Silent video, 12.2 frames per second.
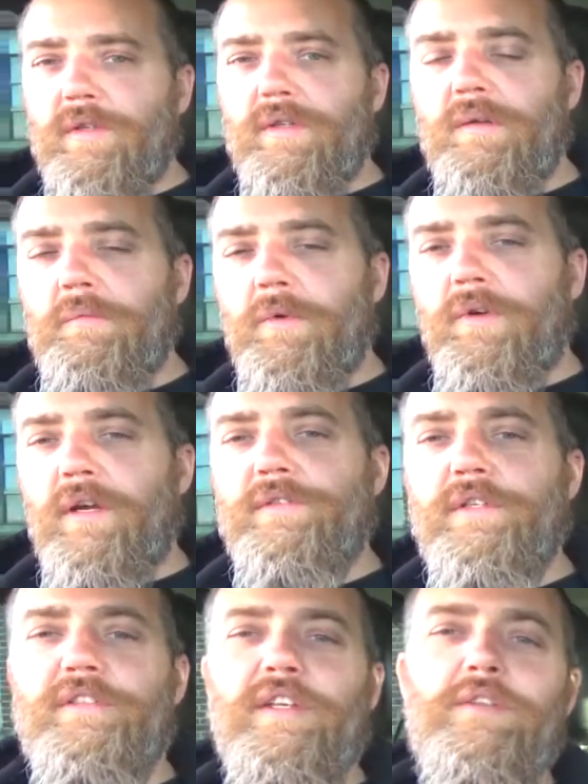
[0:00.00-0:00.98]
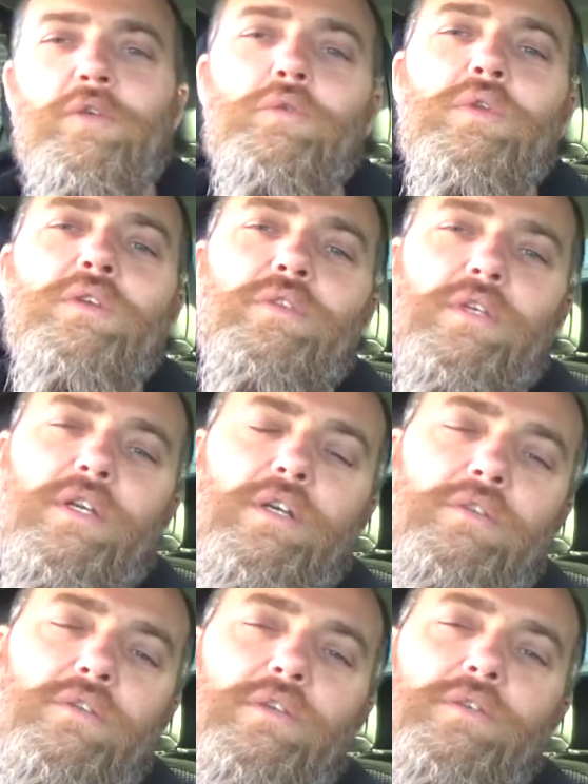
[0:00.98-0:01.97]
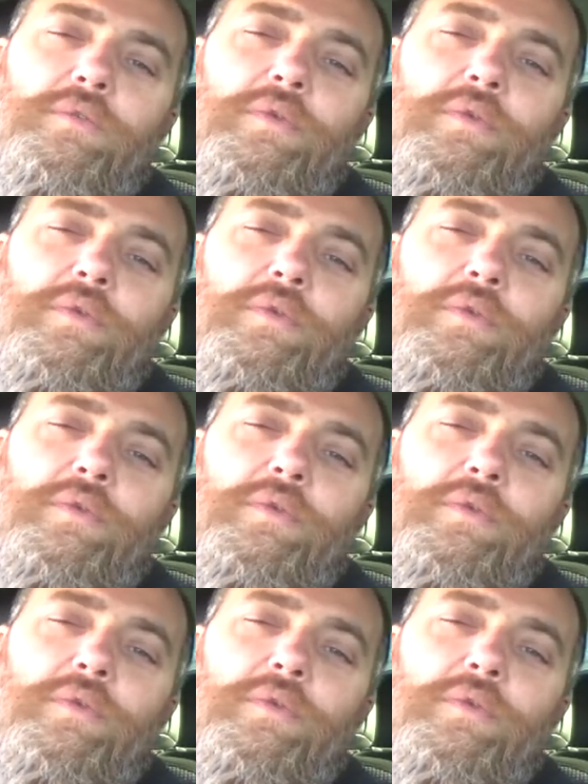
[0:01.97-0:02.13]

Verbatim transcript: and Democrats. That's not two different countries.